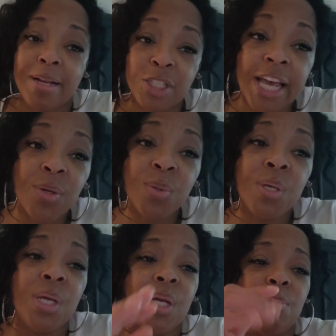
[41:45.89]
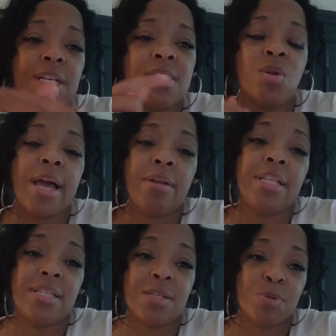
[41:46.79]
to my channel, please go down and
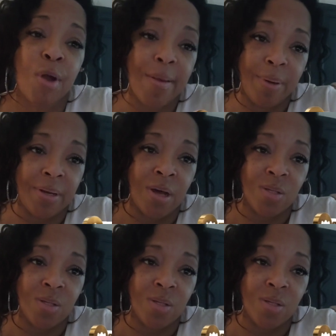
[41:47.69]
hit the subscribe button.